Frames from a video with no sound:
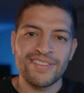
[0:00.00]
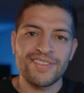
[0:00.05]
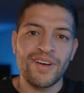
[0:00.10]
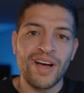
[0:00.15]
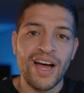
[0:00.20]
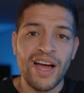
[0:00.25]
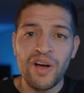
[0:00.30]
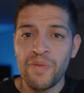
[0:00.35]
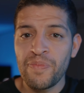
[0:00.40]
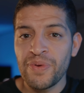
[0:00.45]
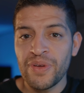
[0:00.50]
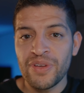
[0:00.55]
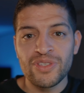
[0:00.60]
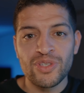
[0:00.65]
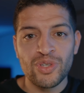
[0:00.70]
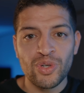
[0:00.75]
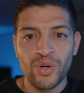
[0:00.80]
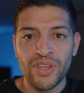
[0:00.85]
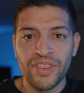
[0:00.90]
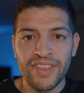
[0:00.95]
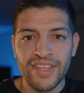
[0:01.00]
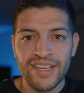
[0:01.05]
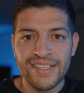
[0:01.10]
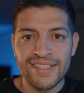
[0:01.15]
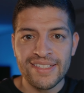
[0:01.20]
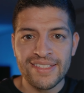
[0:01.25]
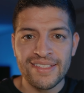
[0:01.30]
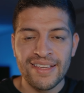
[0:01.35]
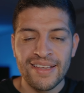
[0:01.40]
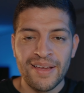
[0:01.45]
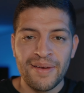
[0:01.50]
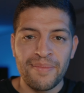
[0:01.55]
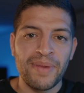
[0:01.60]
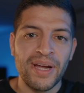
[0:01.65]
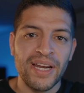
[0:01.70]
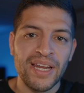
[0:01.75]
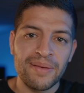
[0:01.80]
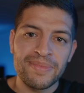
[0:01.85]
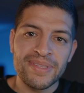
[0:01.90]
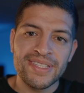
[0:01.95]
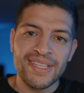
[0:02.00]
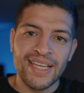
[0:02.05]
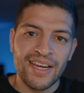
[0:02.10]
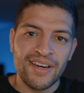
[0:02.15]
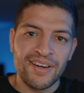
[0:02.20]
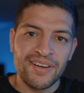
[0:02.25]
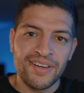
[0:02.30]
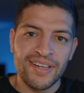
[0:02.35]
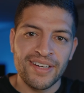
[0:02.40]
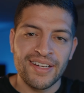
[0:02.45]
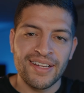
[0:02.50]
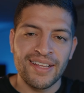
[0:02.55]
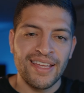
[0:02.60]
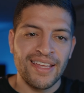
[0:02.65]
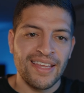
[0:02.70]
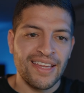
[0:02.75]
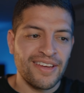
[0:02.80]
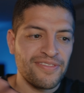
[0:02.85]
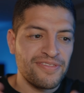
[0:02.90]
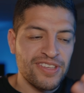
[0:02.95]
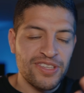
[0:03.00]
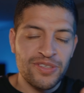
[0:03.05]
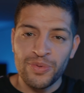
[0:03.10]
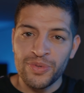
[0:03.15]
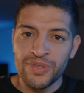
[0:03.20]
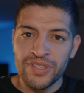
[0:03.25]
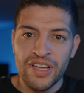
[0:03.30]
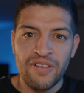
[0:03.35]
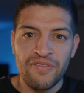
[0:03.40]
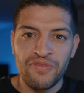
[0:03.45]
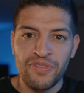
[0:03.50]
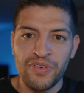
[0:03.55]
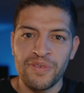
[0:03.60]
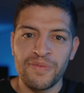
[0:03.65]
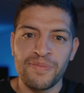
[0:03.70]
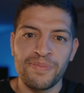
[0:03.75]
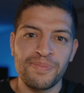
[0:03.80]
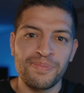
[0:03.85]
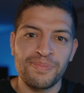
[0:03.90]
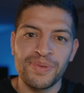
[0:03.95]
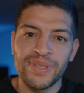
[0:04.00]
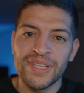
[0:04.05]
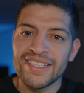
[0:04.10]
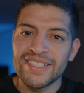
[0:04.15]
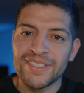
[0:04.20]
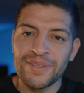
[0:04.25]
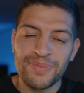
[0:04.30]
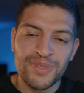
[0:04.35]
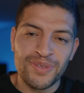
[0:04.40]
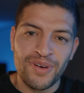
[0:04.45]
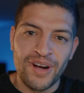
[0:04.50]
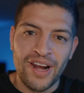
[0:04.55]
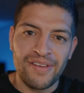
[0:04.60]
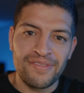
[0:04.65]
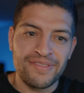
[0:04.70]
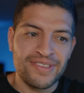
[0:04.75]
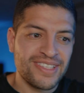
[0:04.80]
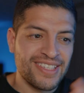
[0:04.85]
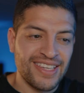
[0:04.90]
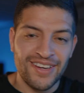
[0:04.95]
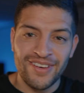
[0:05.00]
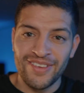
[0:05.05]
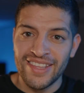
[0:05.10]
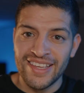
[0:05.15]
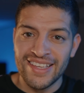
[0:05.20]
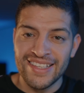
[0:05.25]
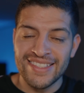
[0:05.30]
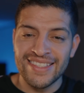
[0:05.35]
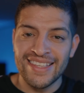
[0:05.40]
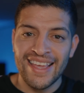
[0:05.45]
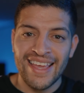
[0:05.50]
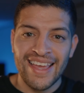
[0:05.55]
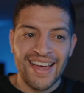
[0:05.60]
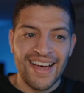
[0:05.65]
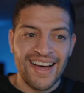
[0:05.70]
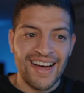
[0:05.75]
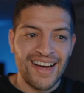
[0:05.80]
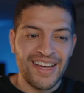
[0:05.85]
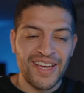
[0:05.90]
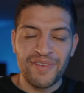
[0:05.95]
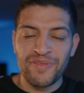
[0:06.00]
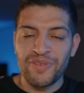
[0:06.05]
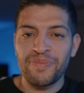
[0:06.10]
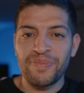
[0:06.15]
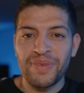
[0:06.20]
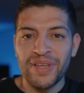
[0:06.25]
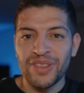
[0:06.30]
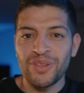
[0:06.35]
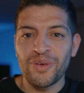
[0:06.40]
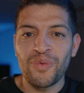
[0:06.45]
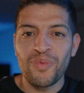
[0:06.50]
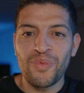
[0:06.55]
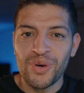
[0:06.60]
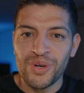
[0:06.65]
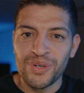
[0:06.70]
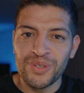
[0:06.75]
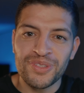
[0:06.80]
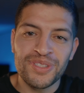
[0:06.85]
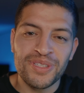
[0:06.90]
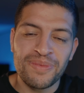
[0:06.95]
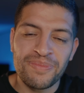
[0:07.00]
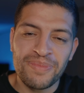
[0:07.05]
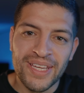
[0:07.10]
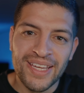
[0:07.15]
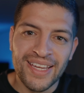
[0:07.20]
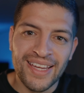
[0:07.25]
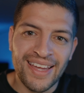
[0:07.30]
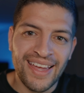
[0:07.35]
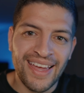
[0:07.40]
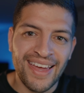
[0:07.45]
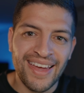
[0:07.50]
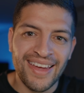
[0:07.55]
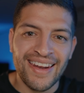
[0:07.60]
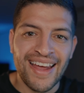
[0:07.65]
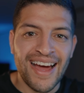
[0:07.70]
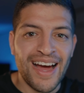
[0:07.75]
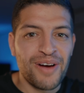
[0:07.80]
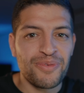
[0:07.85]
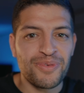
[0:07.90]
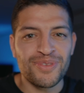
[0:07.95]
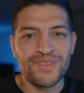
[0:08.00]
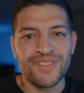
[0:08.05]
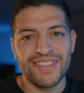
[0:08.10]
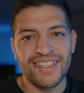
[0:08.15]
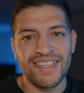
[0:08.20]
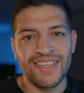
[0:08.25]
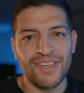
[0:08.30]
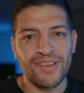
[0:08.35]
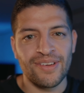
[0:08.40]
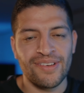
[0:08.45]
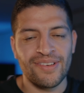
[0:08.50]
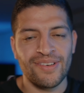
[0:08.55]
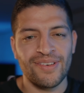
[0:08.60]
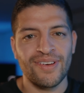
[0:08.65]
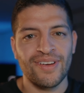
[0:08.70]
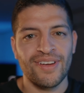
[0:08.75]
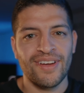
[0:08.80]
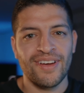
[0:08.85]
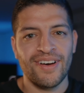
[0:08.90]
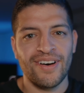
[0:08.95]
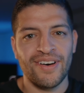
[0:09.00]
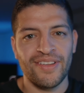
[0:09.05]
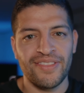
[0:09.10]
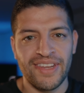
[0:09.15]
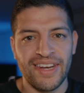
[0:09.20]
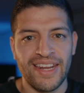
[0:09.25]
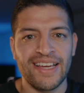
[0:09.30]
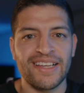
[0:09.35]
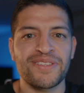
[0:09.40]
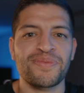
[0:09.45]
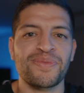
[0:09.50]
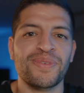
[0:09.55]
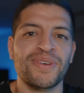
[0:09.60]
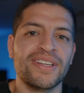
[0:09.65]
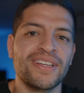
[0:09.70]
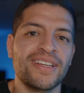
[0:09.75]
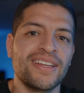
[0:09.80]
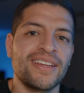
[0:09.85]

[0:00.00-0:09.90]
I hope you enjoyed this. My name is Aaron. If this was helpful, please subscribe, share this. It would mean the world to me, and I will see you on the next one.